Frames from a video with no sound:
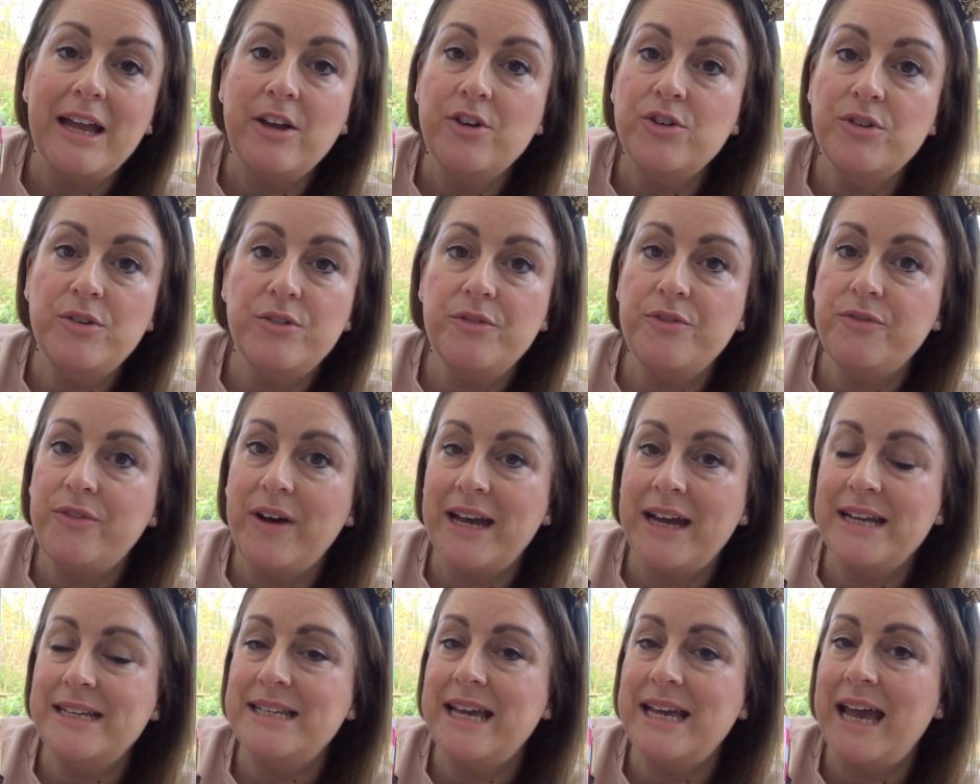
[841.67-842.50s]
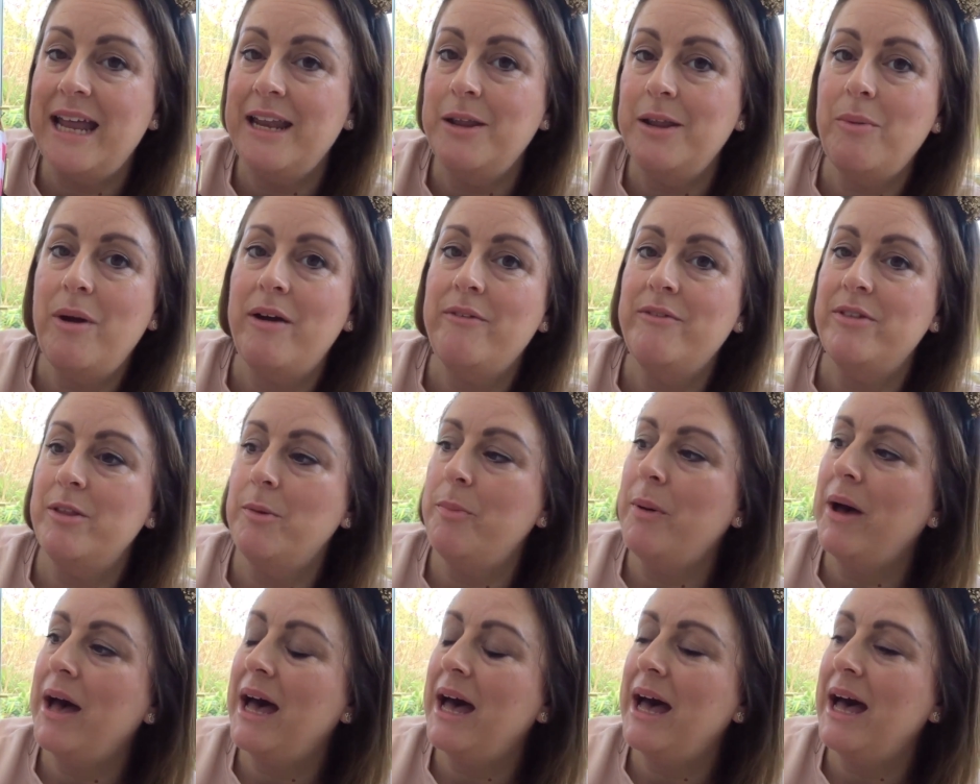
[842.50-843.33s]
couldn't find it anywhere in the
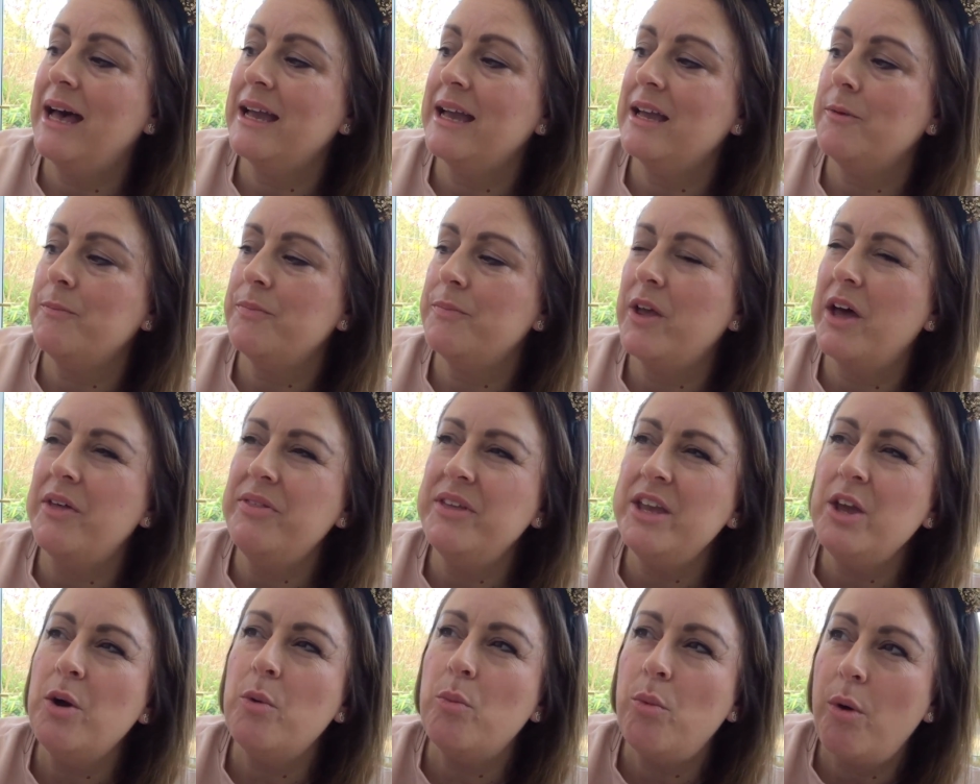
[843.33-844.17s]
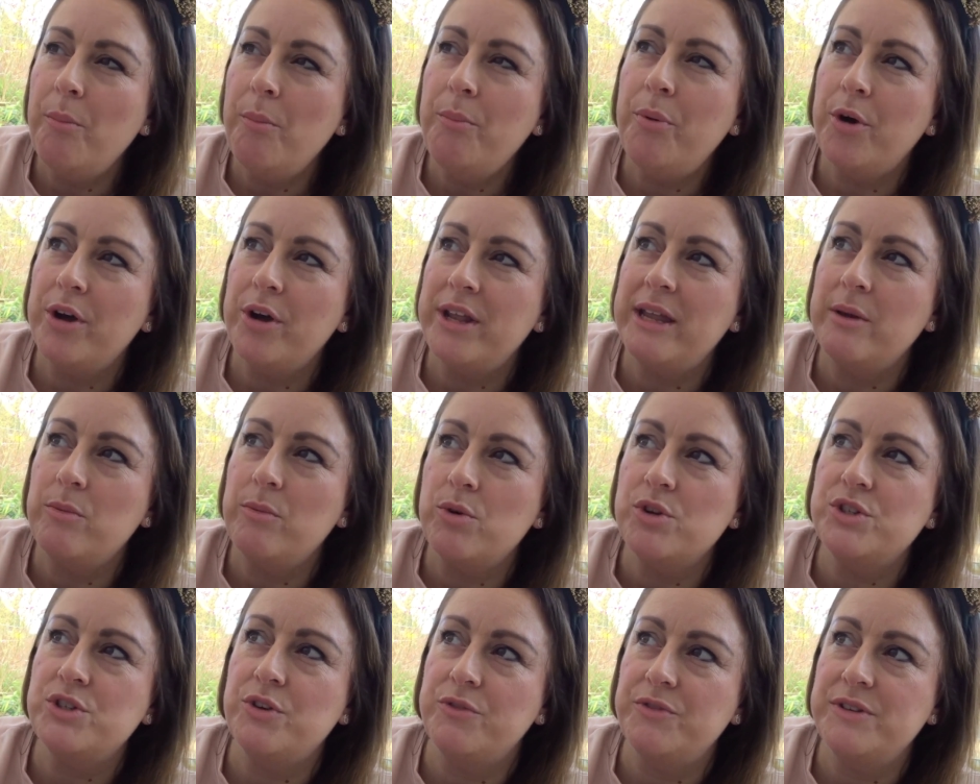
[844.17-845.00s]
park. I think at one point it
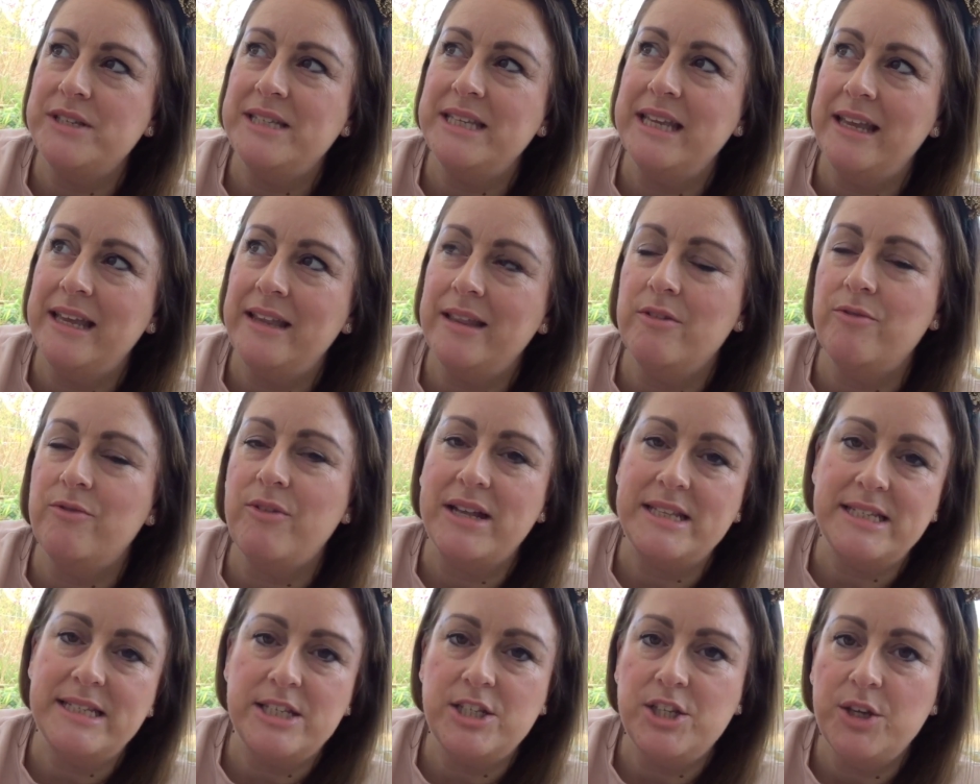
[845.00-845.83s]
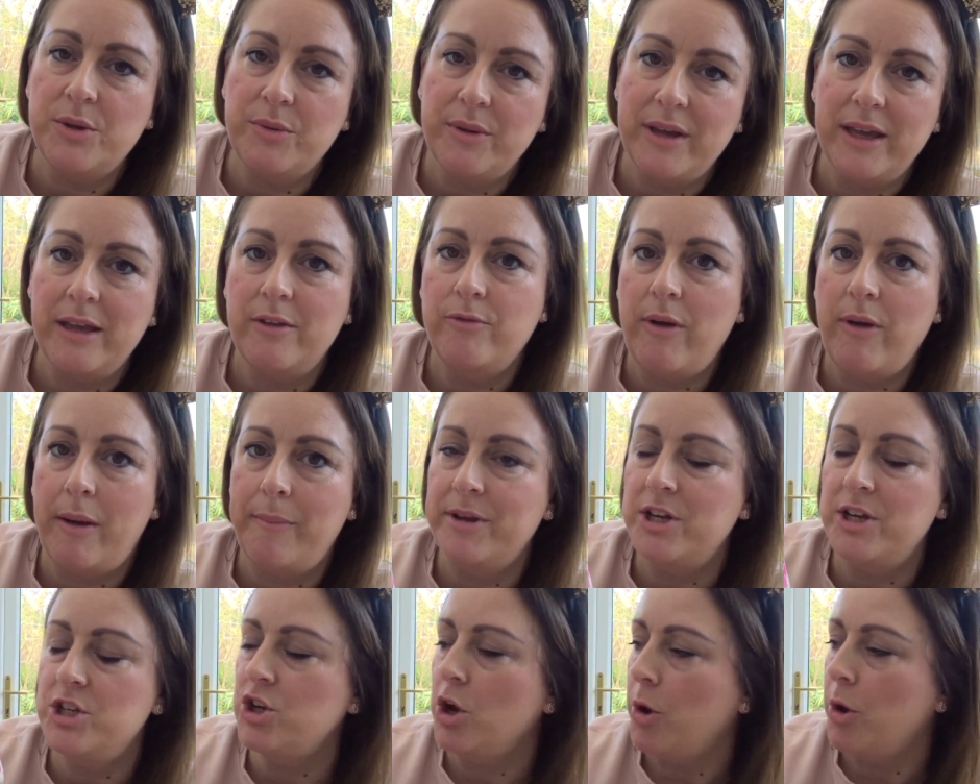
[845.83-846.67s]
was obviously in the Ratatouille
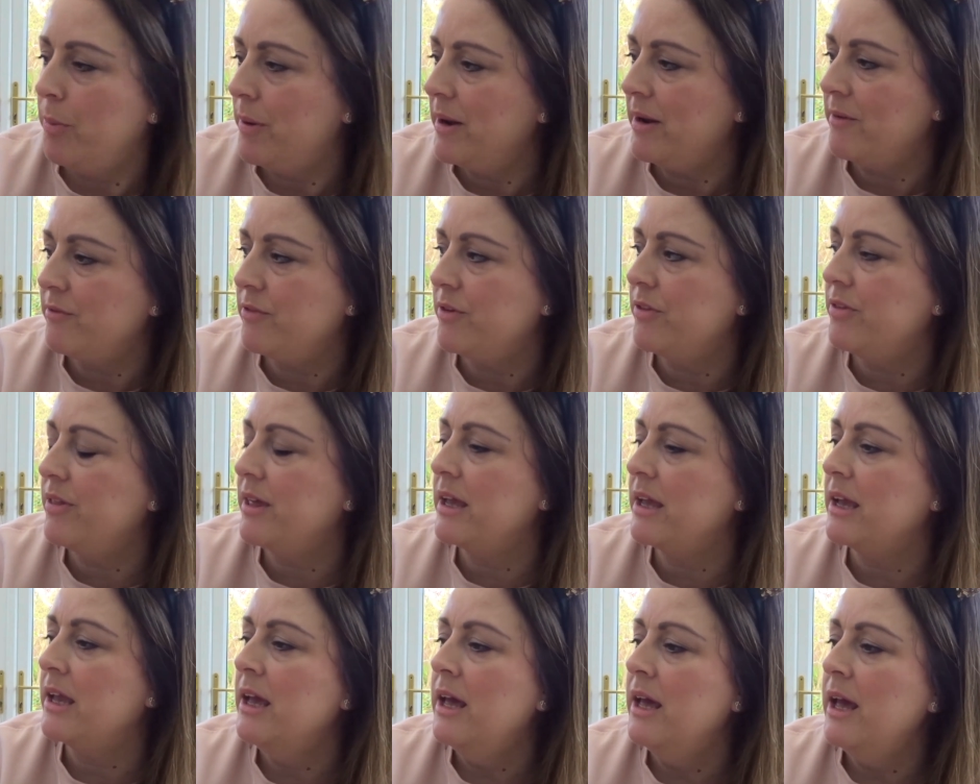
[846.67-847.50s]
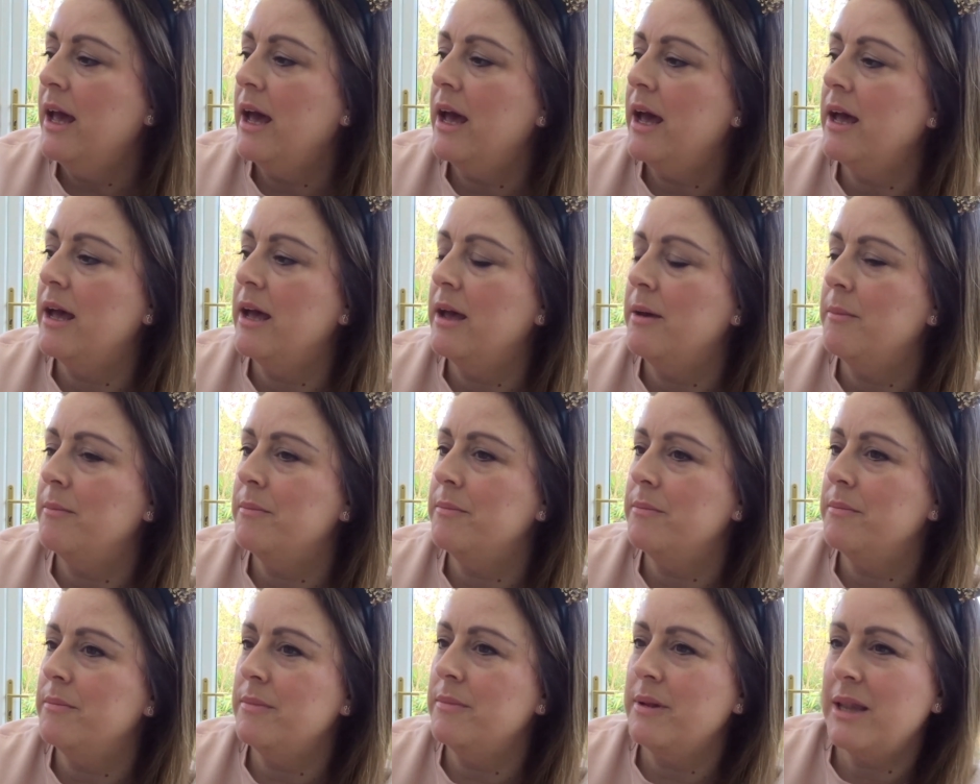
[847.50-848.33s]
Remy shop and everything.
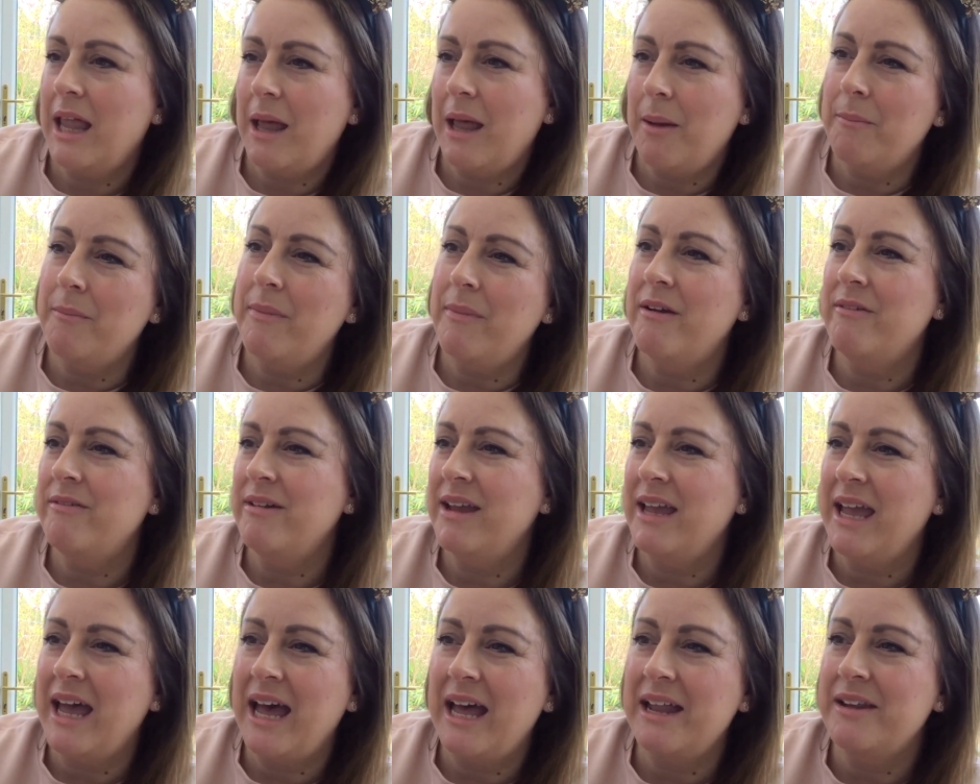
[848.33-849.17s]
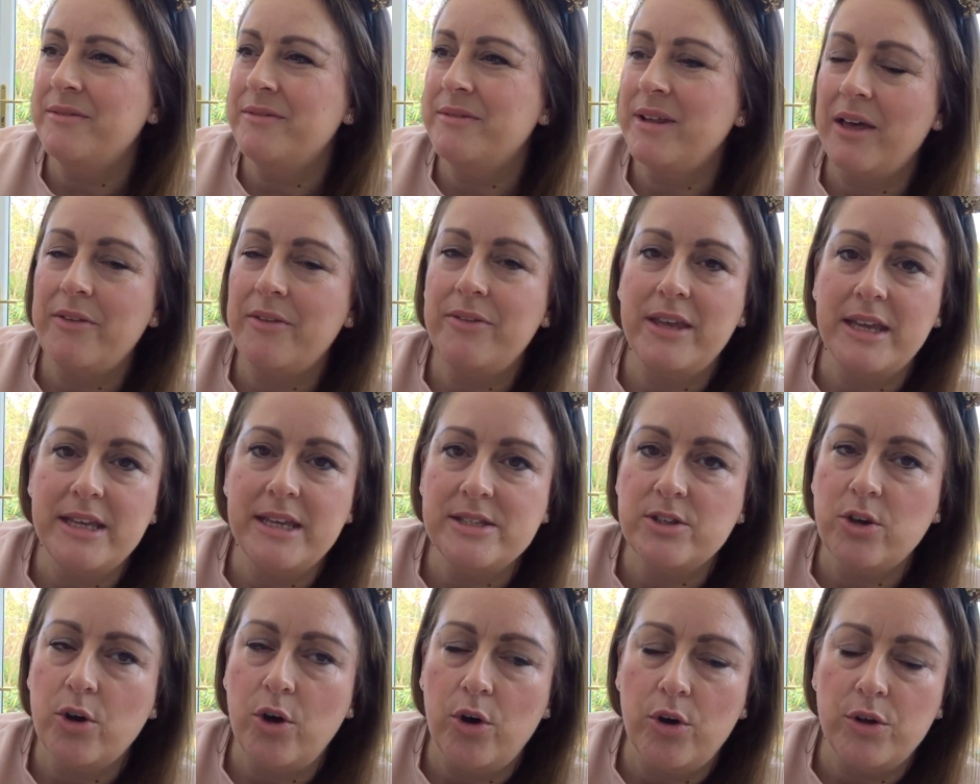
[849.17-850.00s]
La Marianne, I think it's
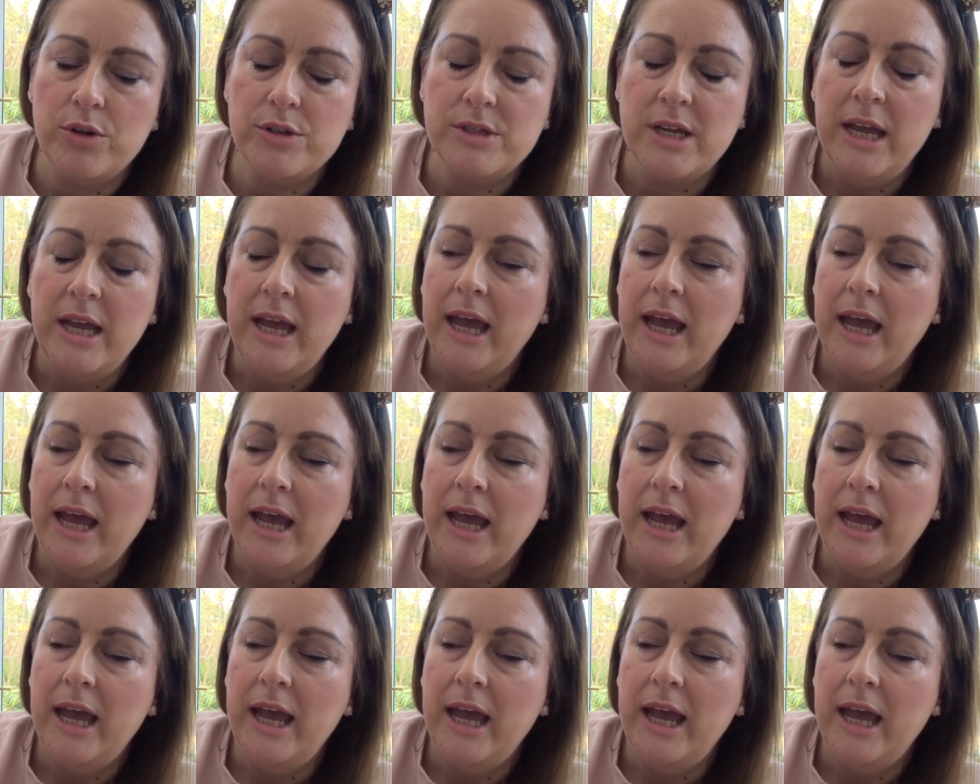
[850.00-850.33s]
called.